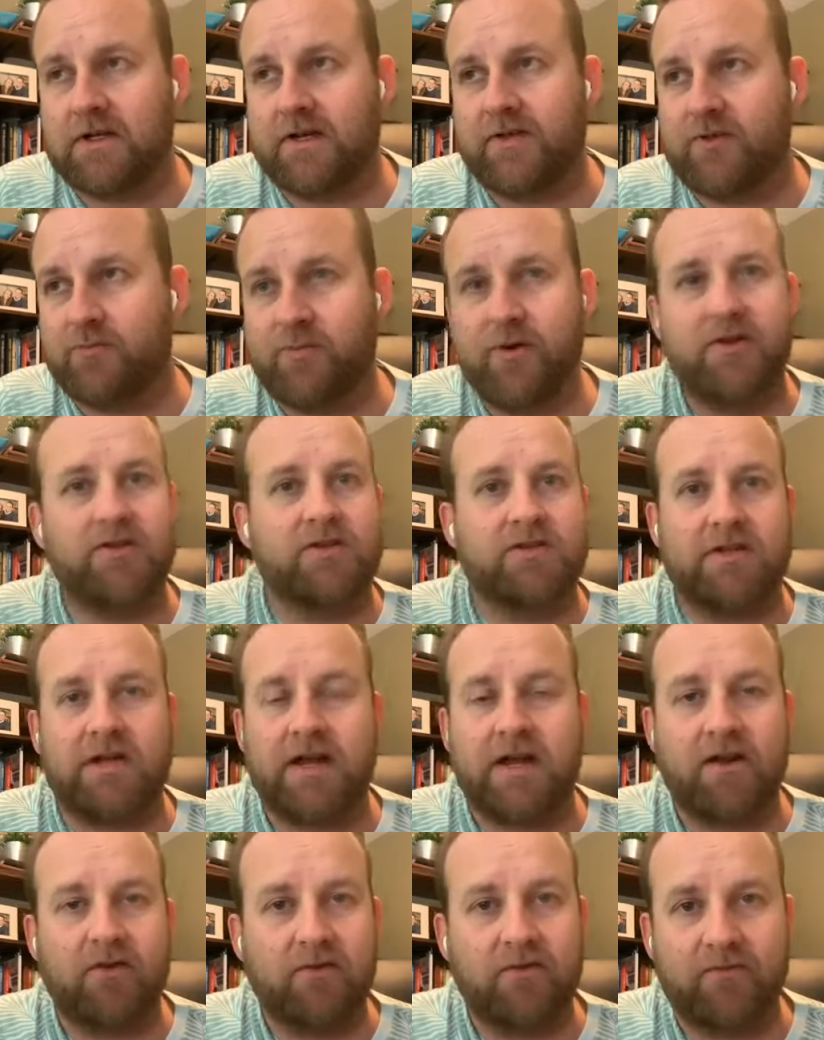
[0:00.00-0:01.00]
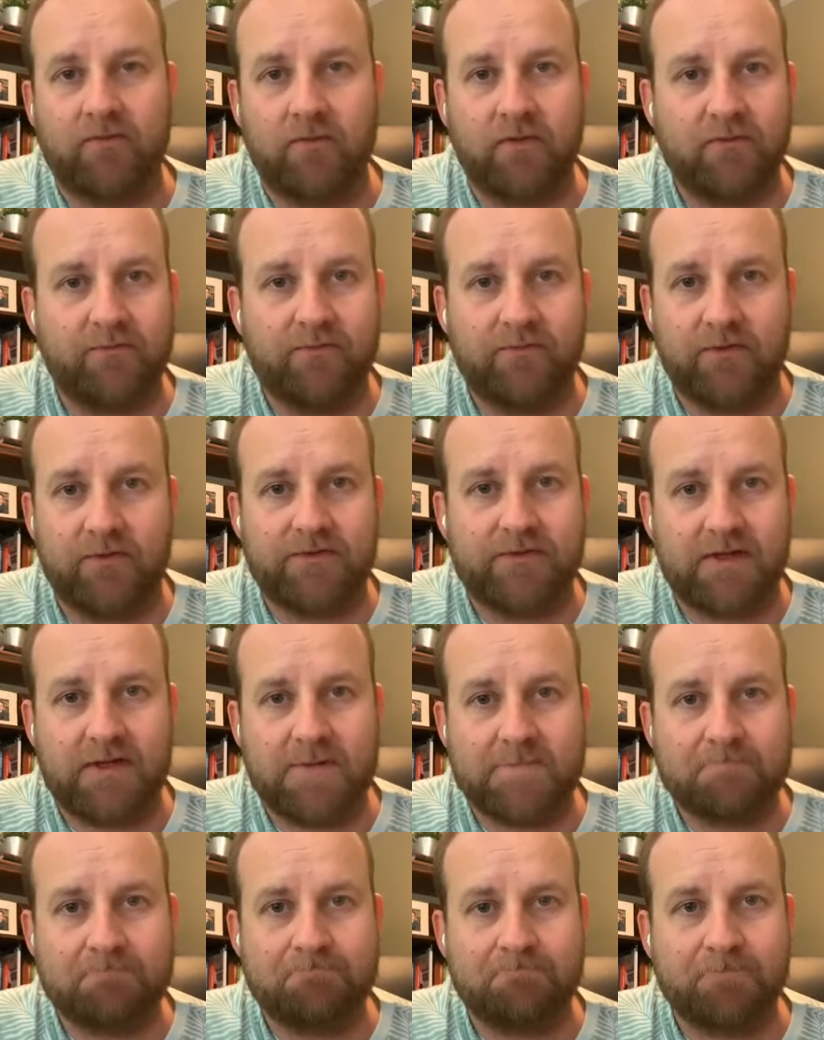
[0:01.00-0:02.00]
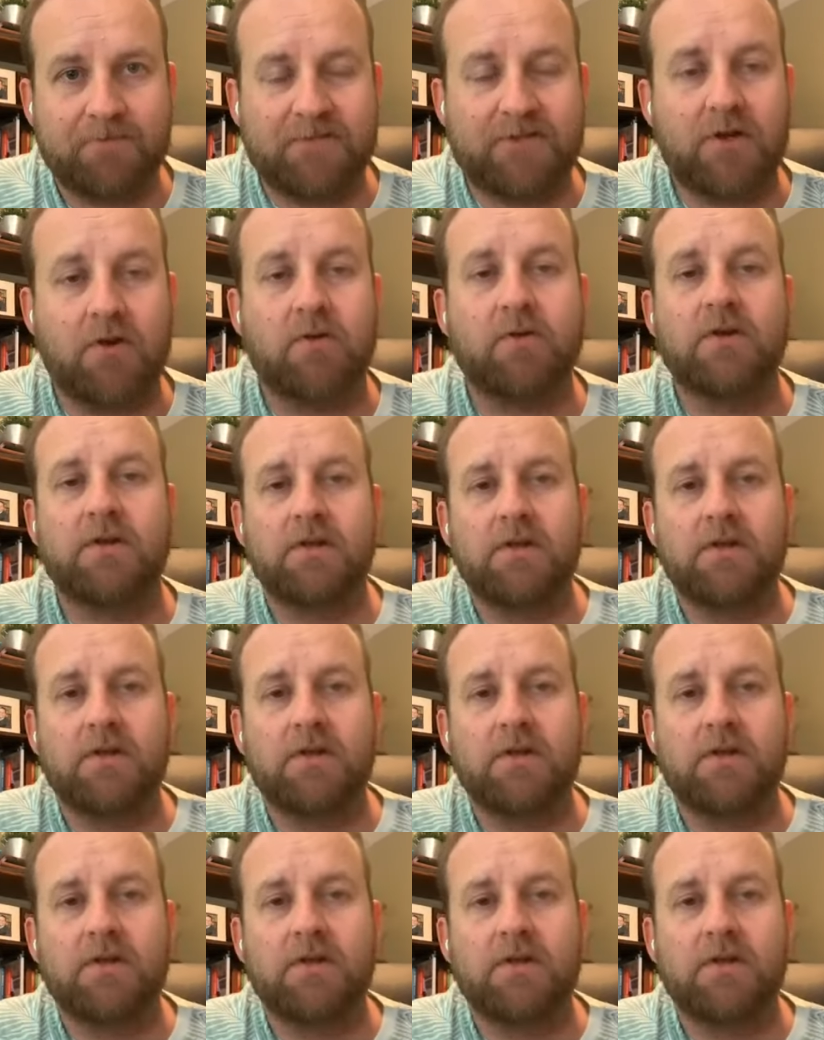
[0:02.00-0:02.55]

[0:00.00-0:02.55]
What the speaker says: the budget to hire a full team. So